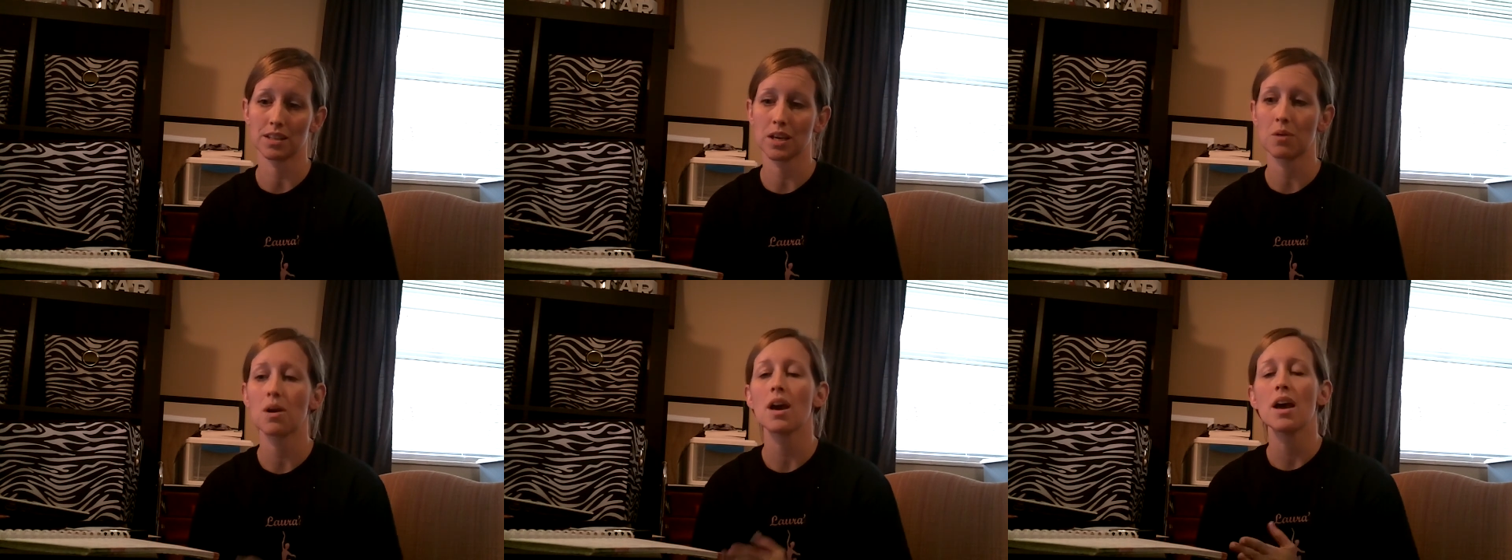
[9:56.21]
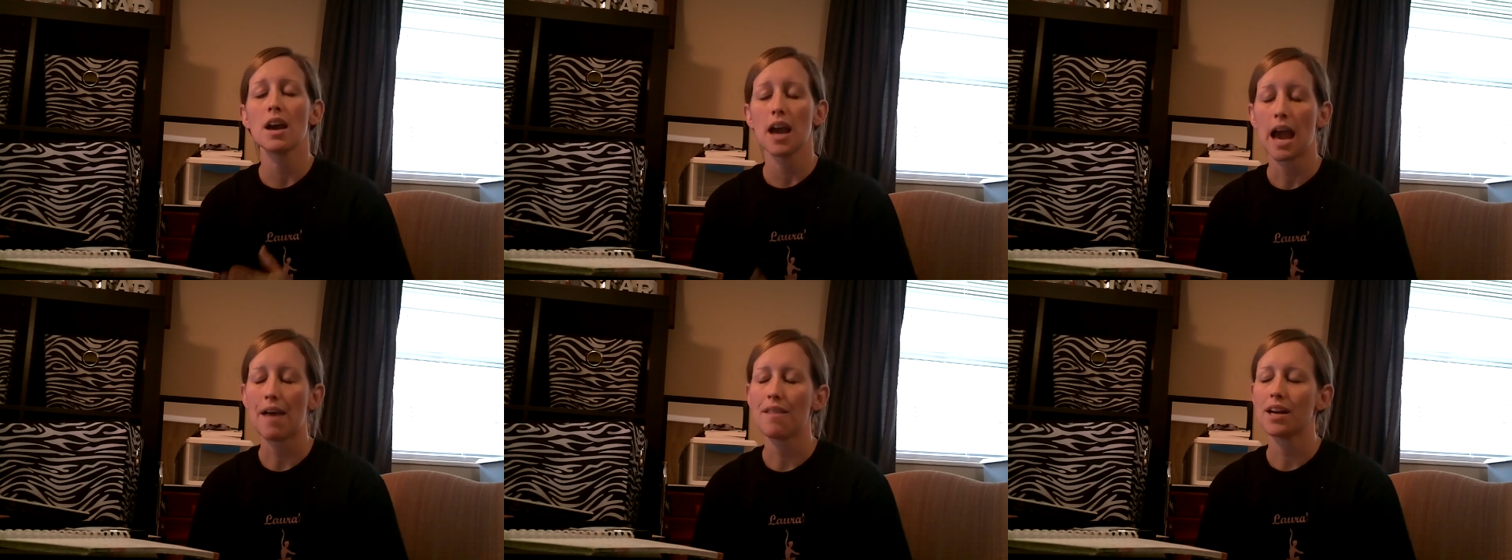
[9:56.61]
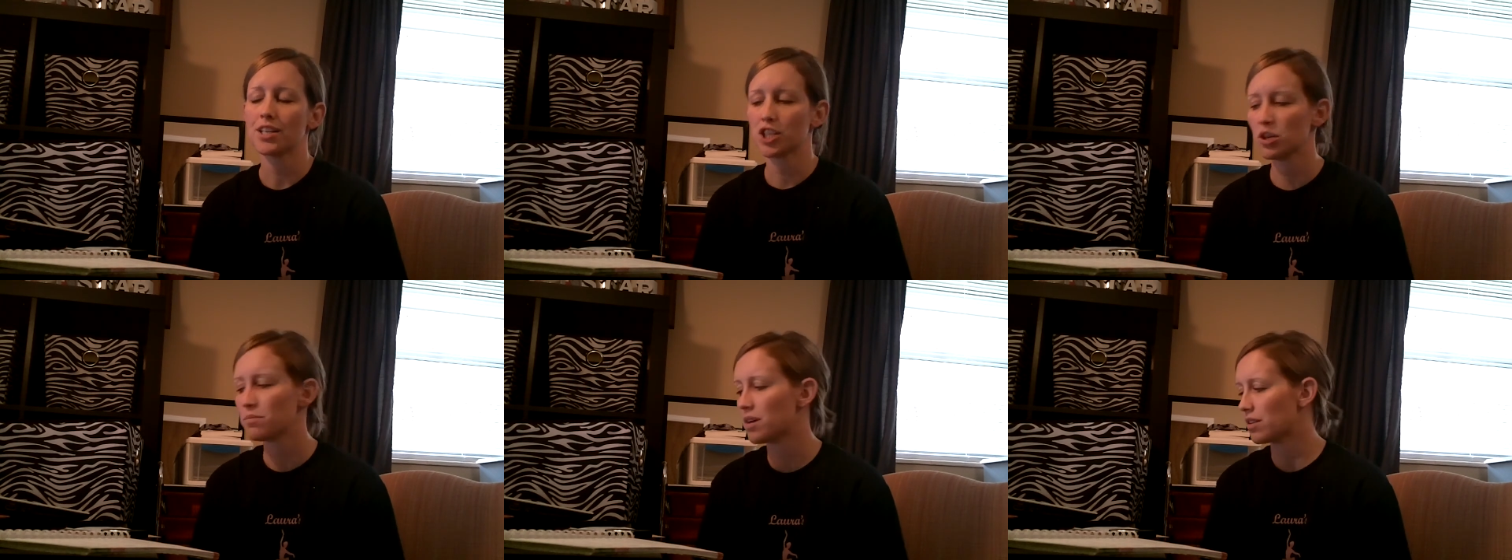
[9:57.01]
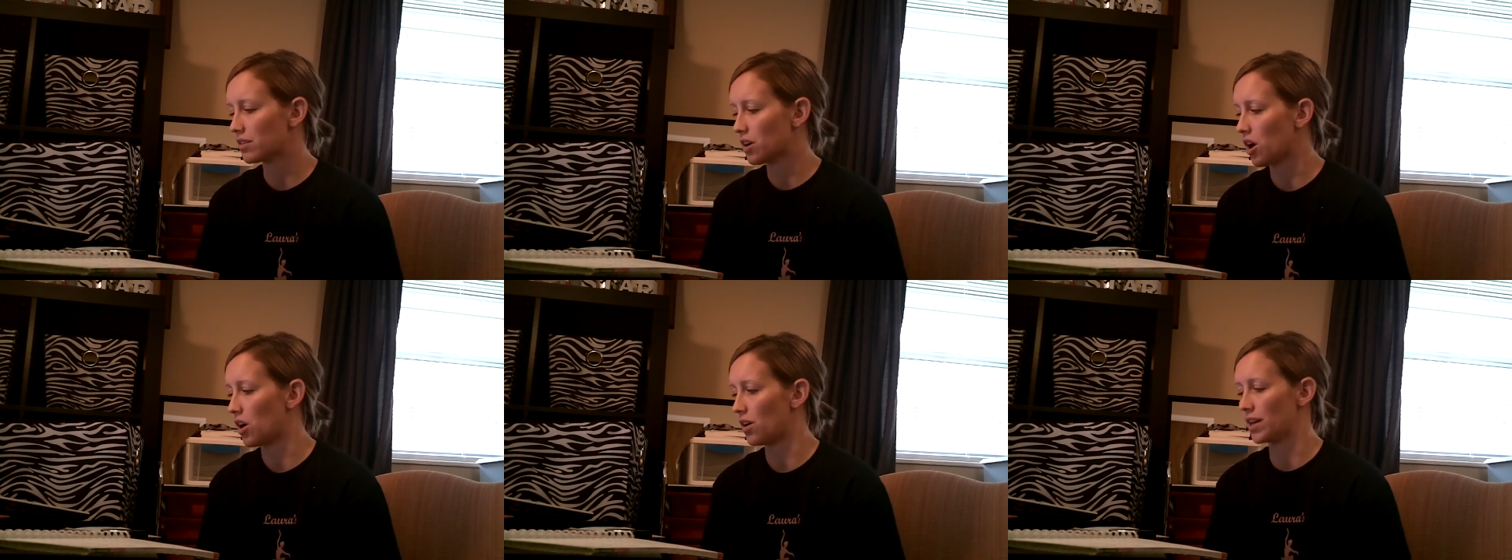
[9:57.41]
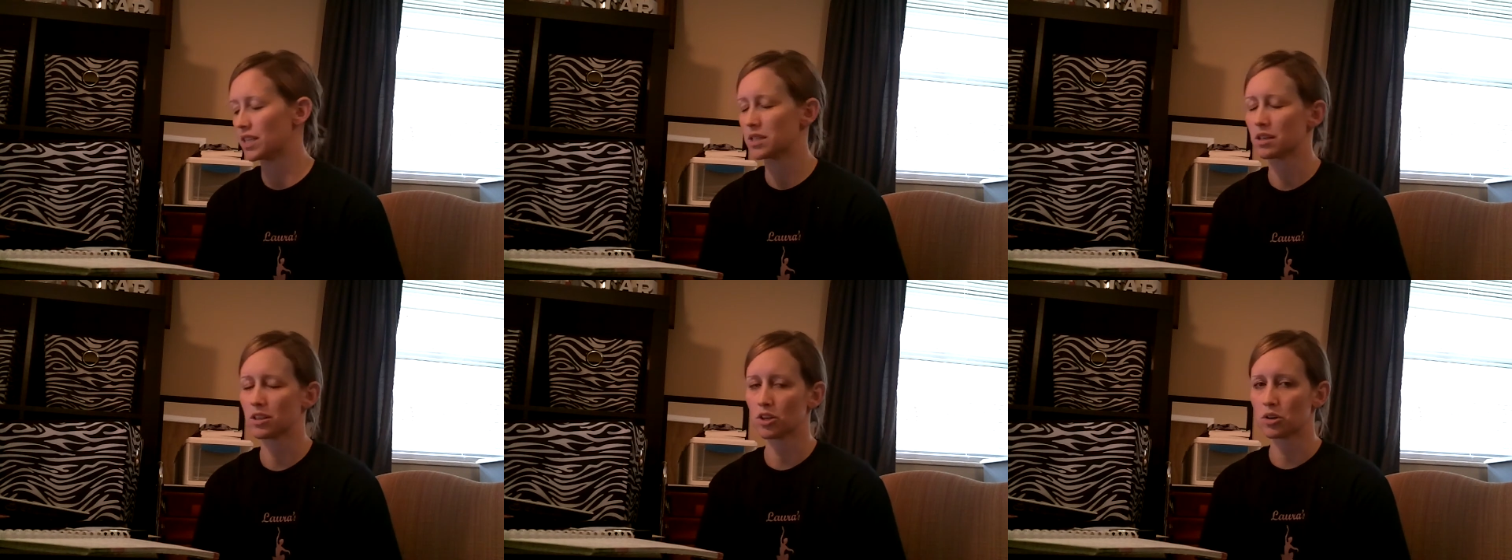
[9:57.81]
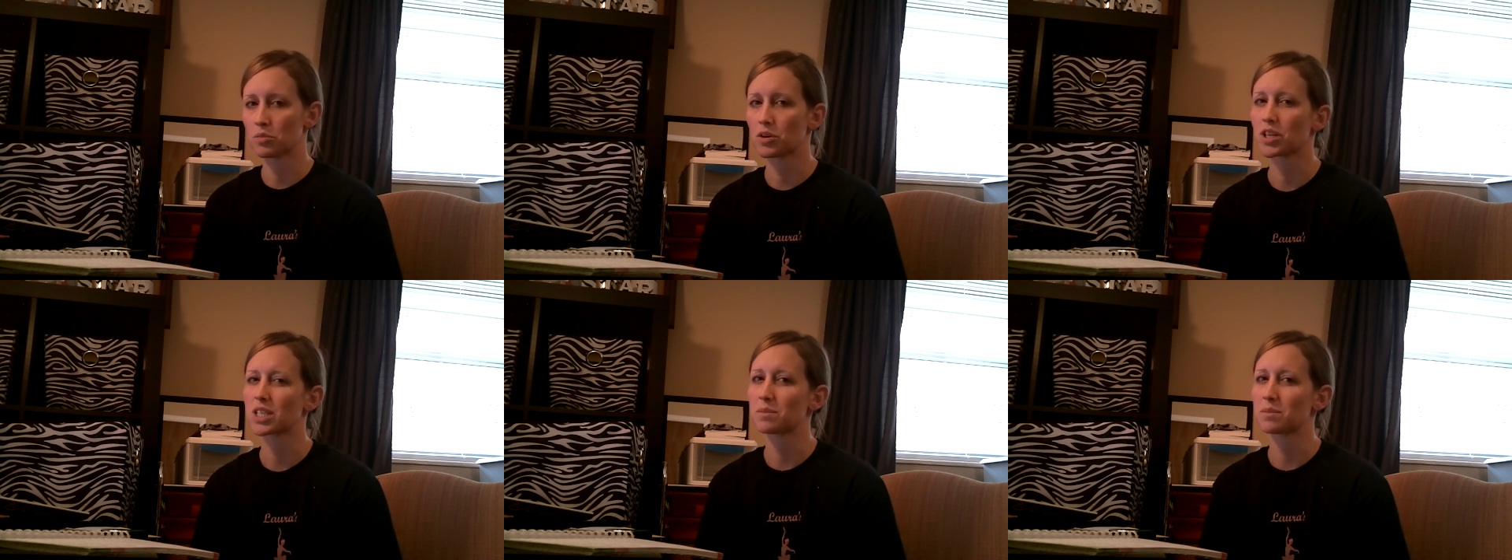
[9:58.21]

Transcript: So at that 2-month call, it's a little more